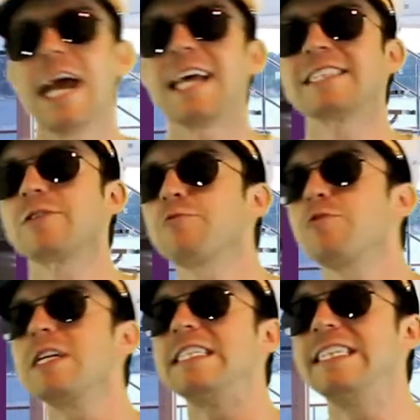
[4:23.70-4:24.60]
It's
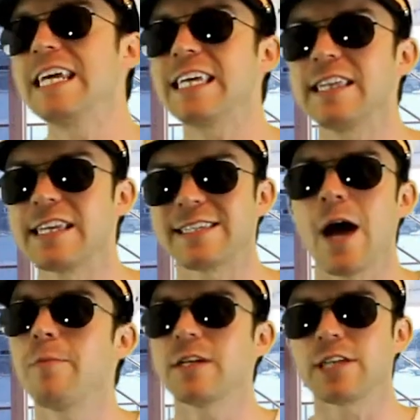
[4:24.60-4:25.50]
ridiculous
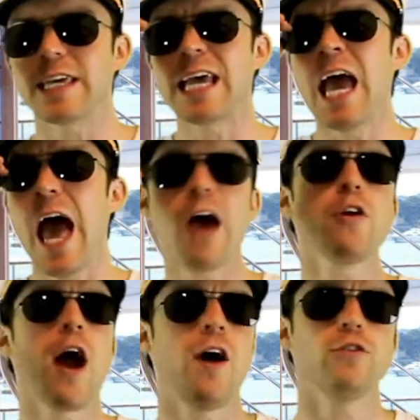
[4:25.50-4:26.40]
how much, like, I don't
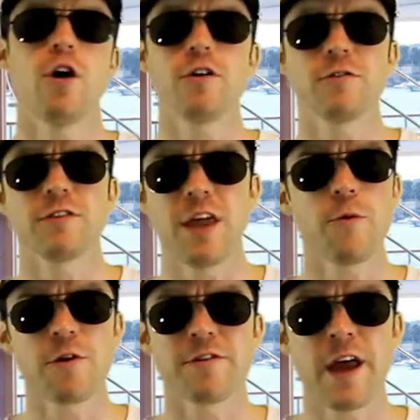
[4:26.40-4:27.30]
know how long they
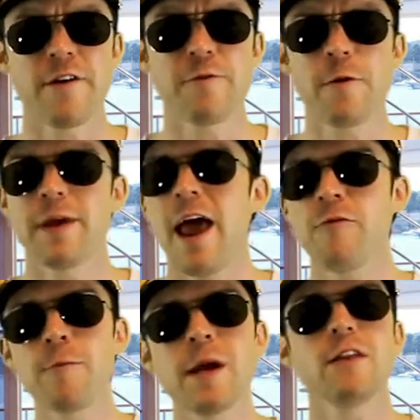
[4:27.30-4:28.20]
were there for, but
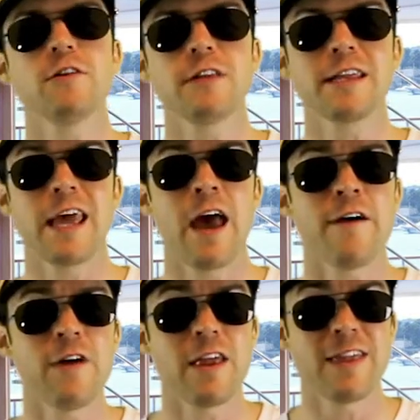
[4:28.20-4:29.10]
everybody looked like they
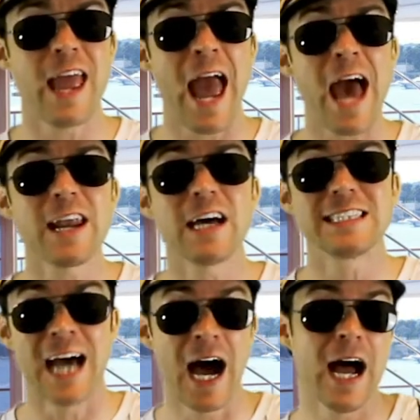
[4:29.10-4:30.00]
had a
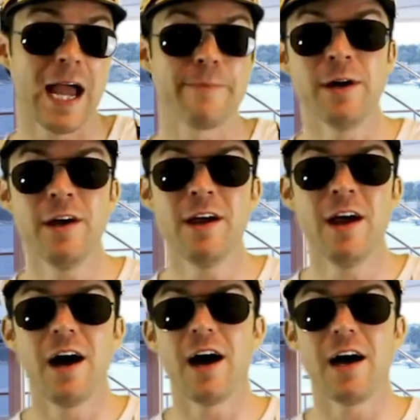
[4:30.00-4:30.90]
time,
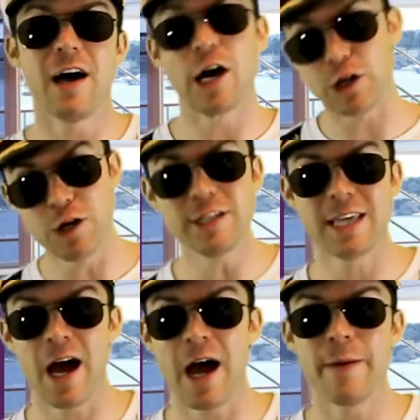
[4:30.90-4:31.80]
a good
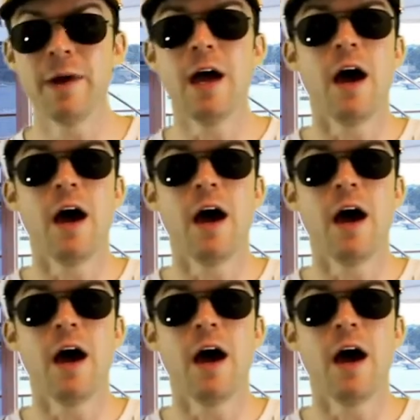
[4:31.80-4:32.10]
time.